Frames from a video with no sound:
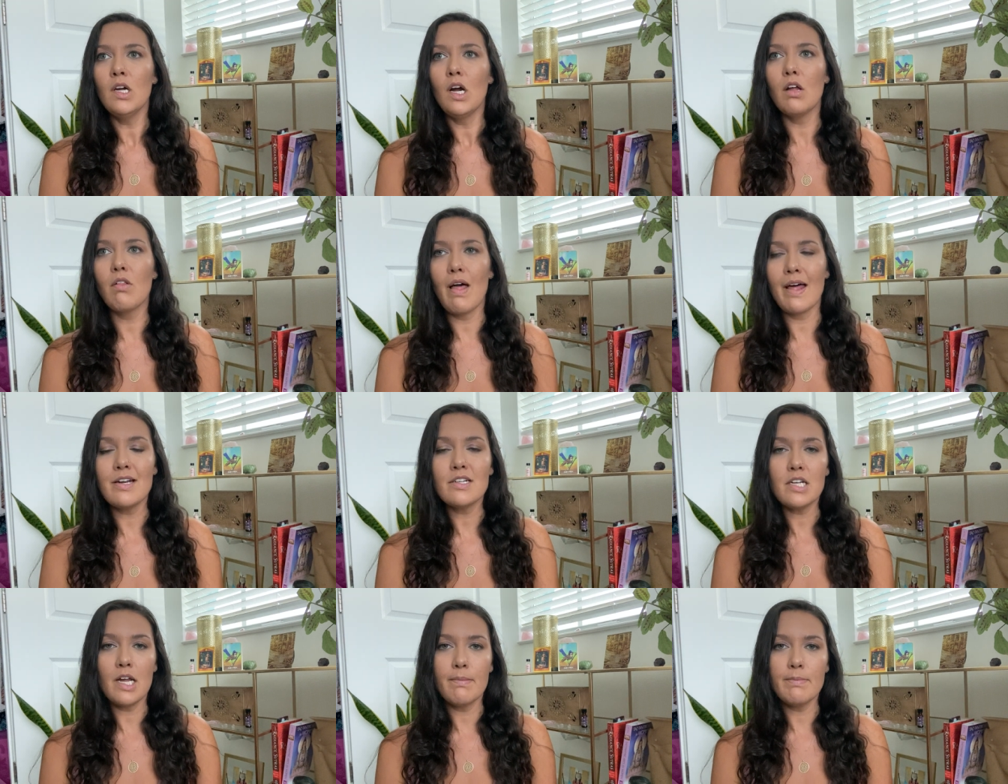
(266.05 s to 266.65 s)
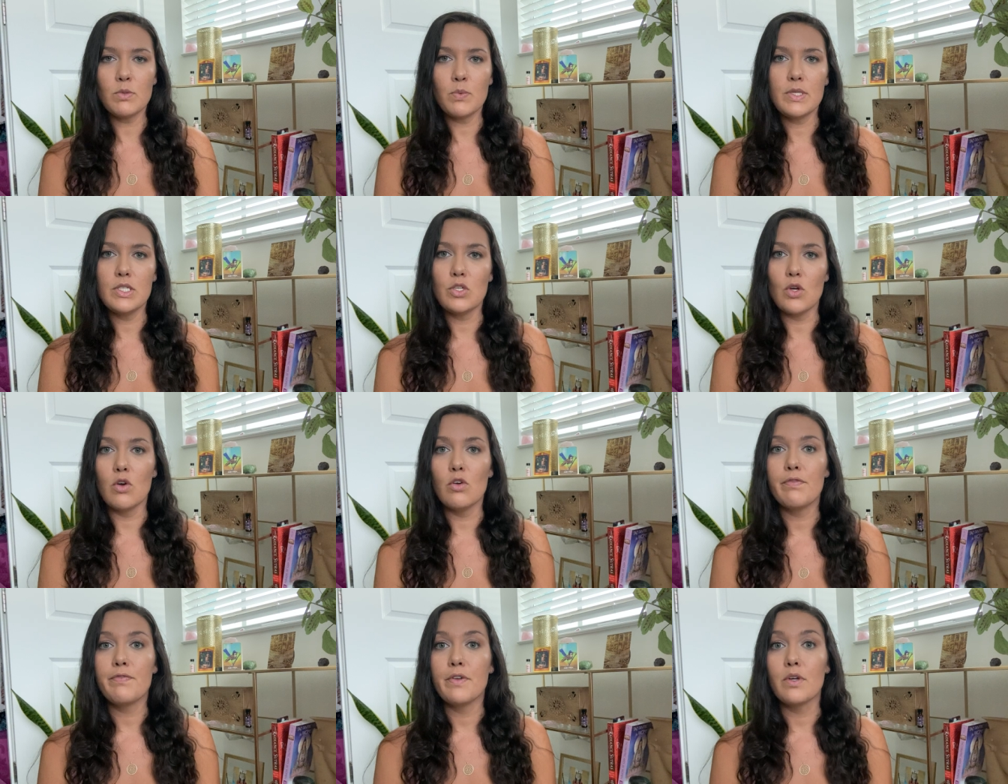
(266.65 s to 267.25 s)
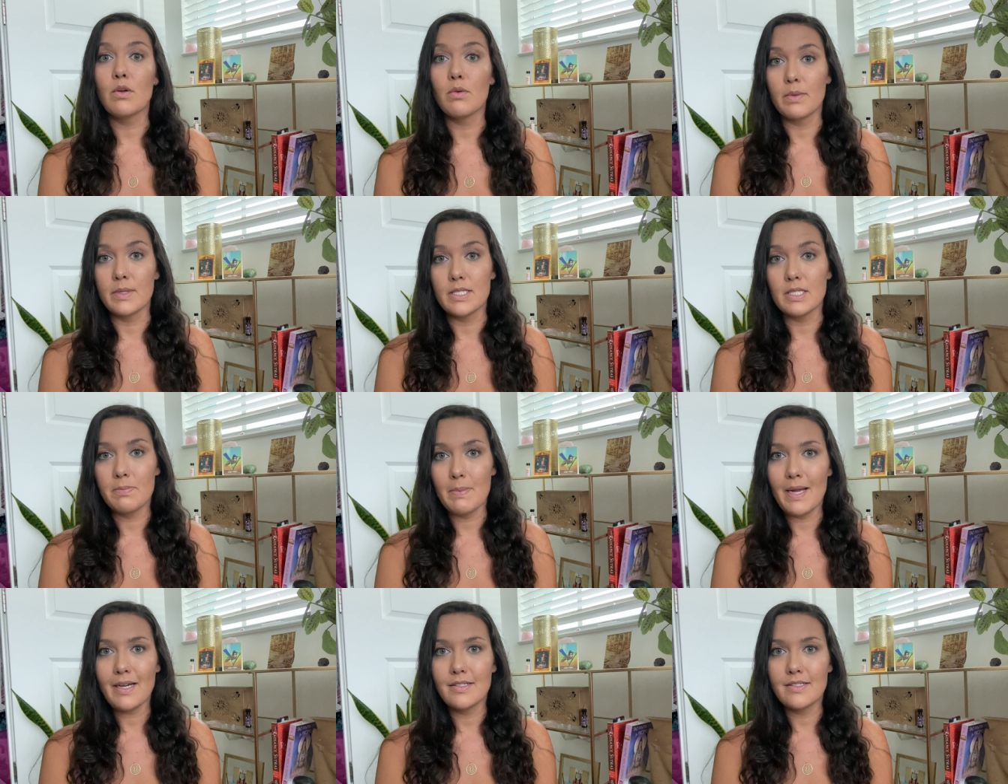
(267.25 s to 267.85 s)
a lot of times we don't feel
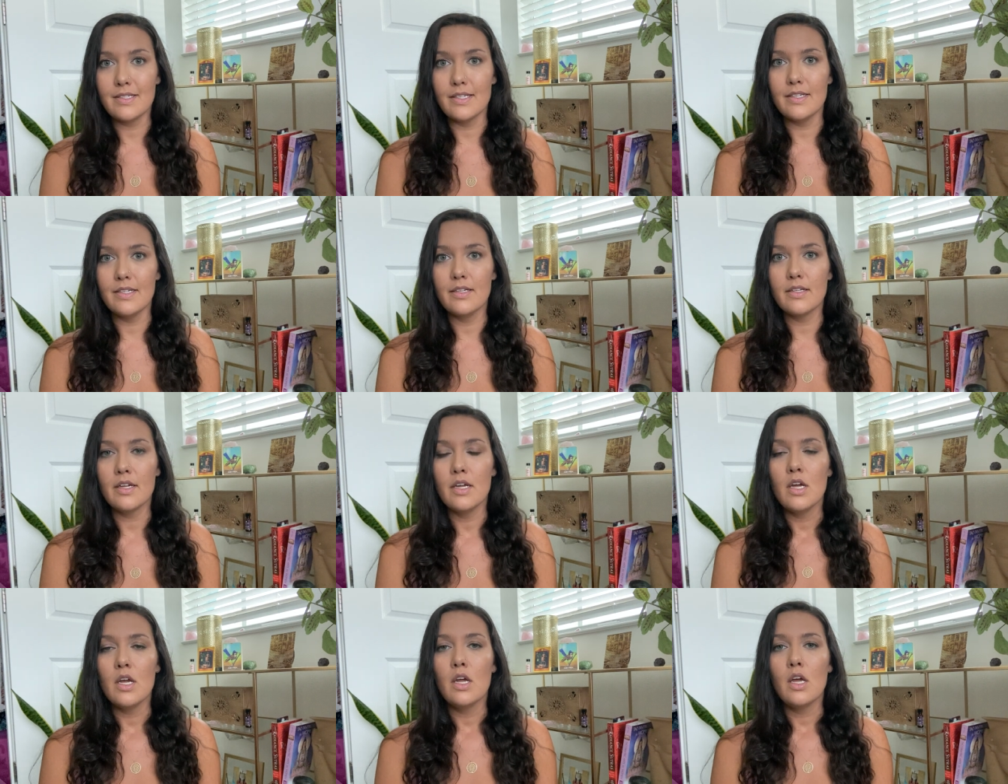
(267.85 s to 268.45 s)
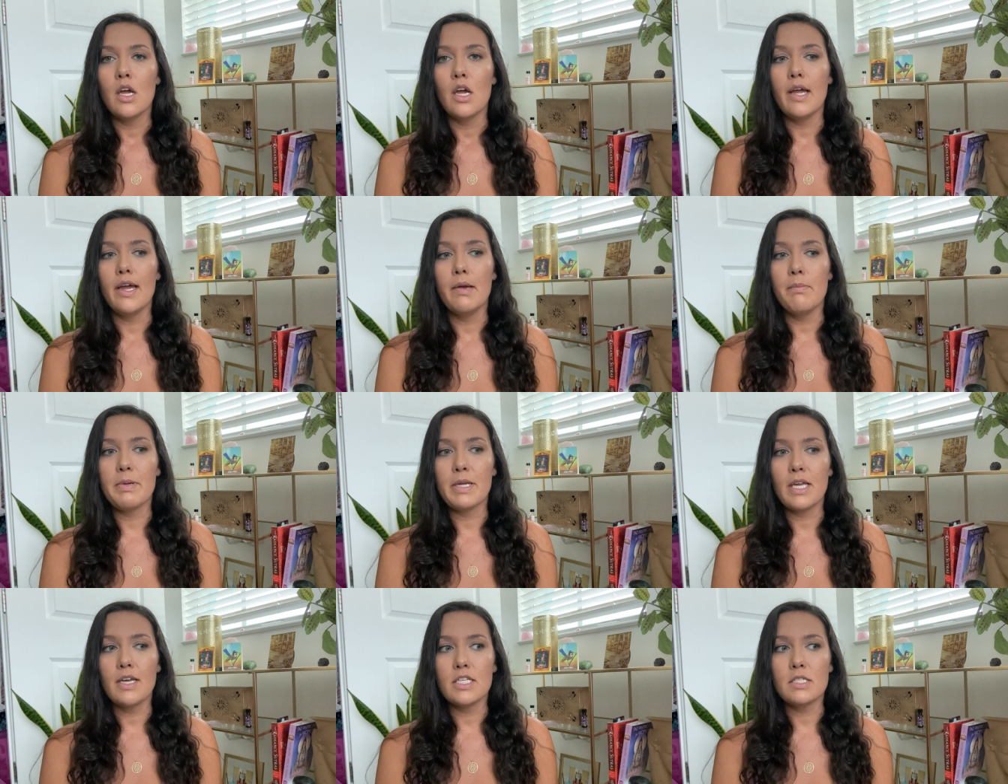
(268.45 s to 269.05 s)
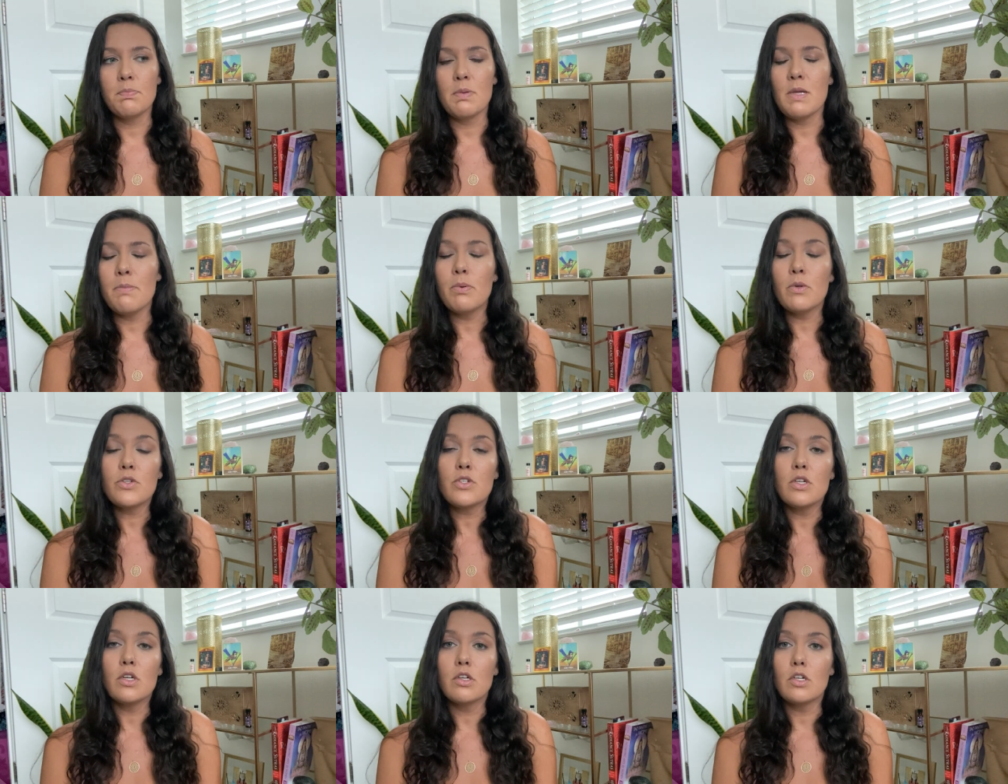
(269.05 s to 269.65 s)
respected because
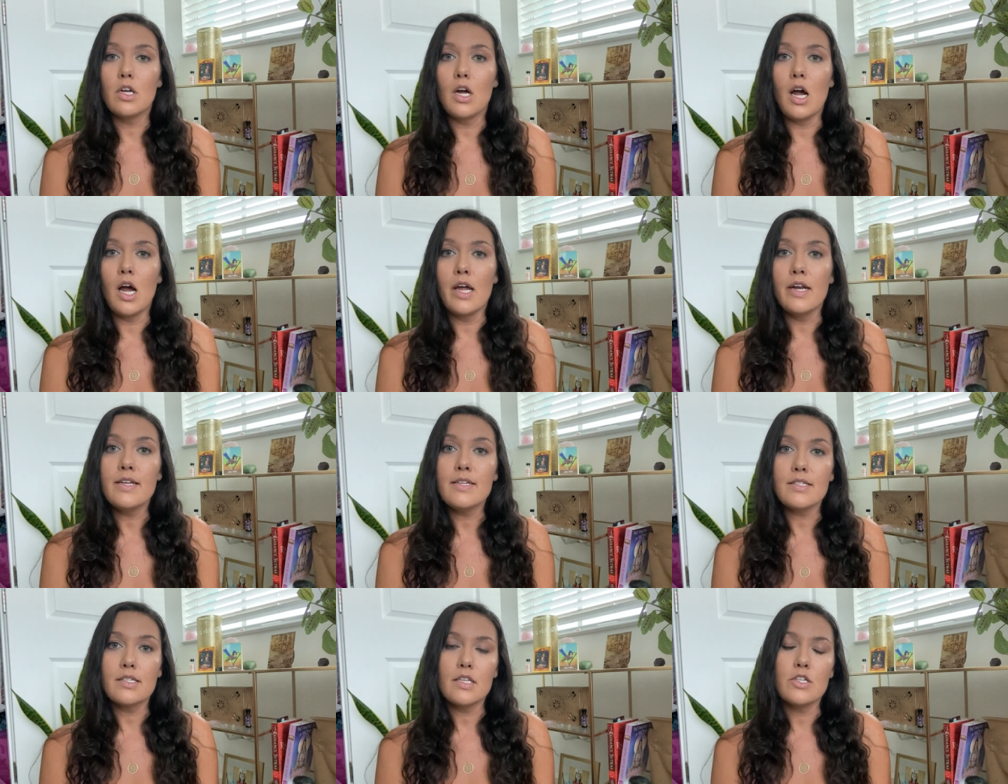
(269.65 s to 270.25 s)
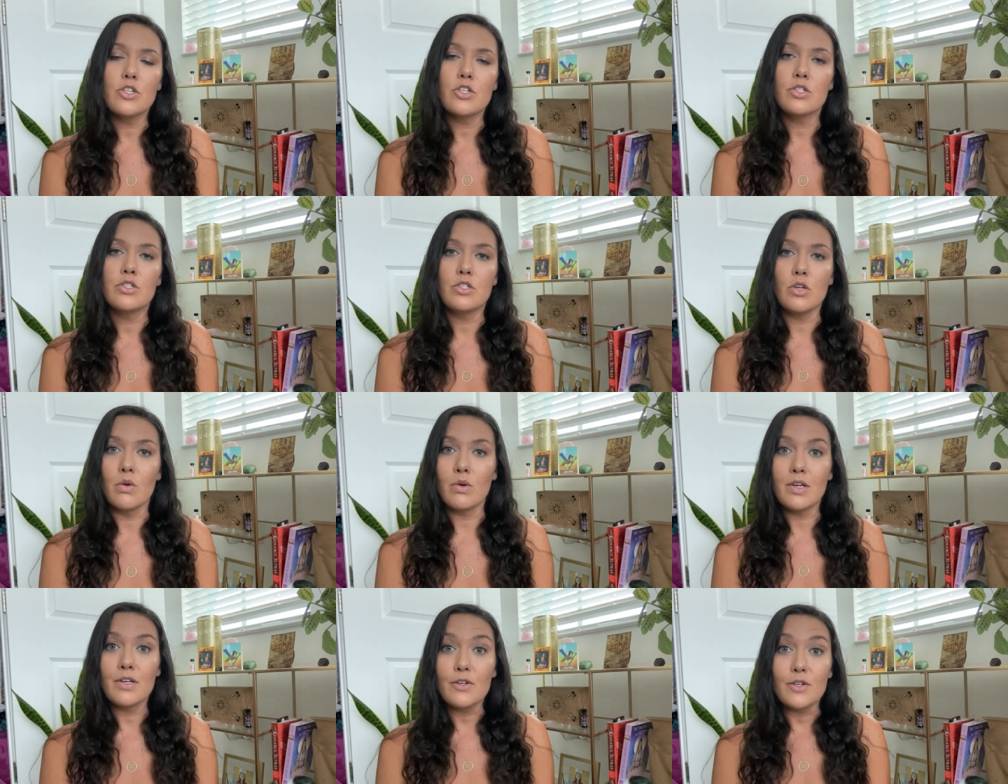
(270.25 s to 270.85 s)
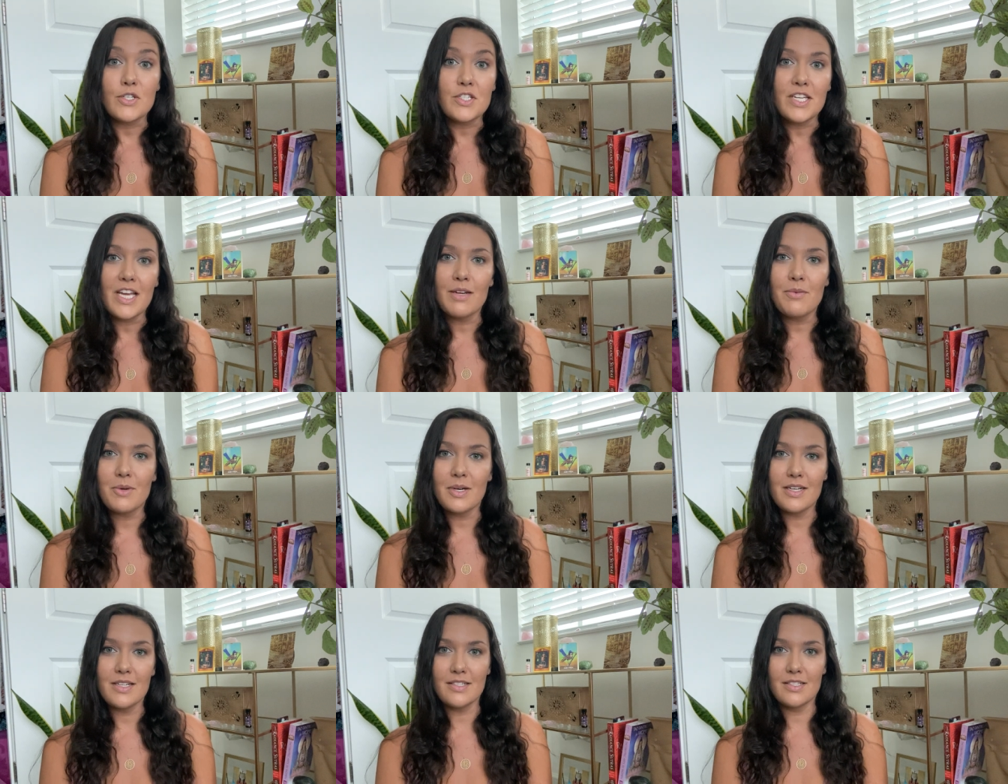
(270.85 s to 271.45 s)
people honestly just don't understand
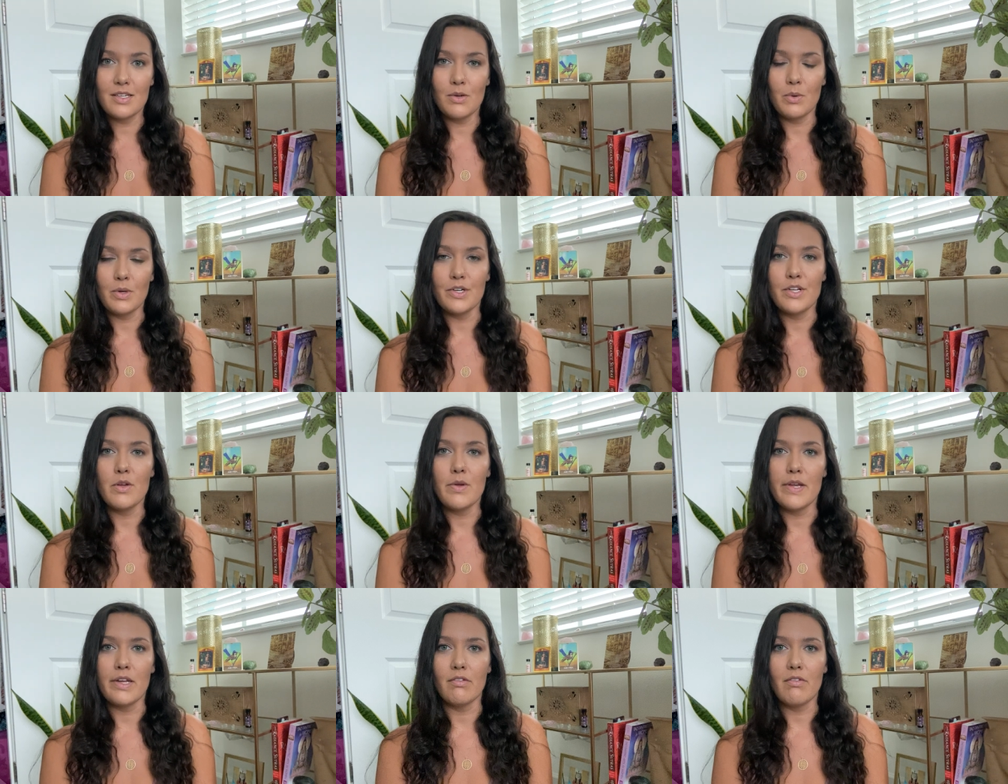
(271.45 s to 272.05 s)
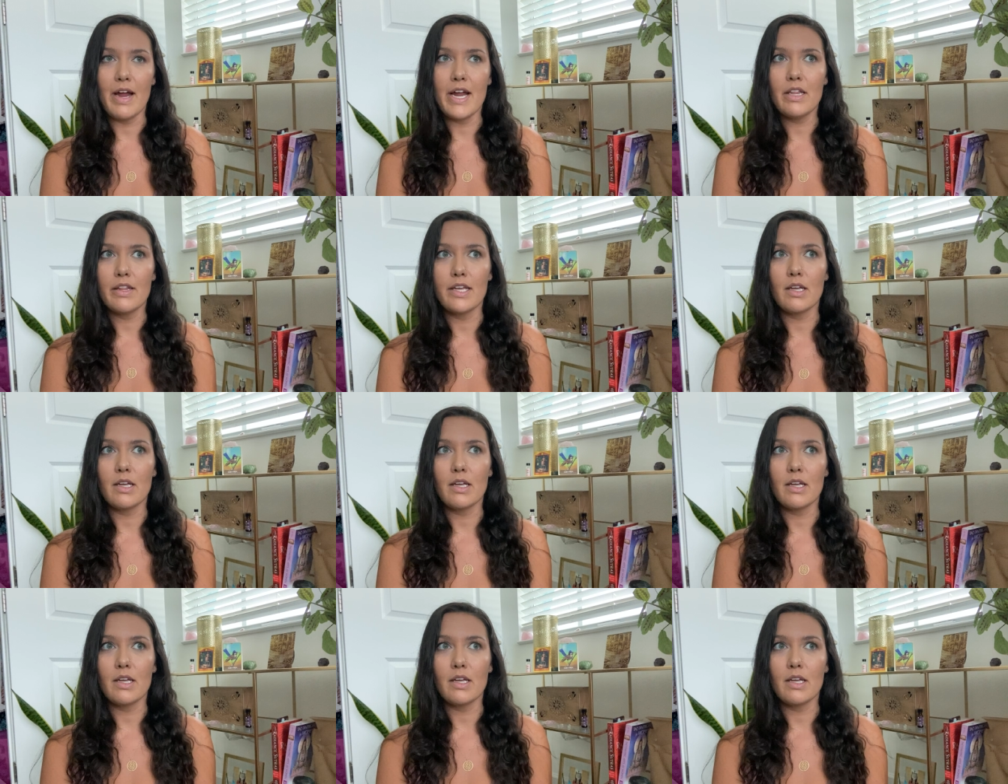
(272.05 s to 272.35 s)
what it is that we're doing, right?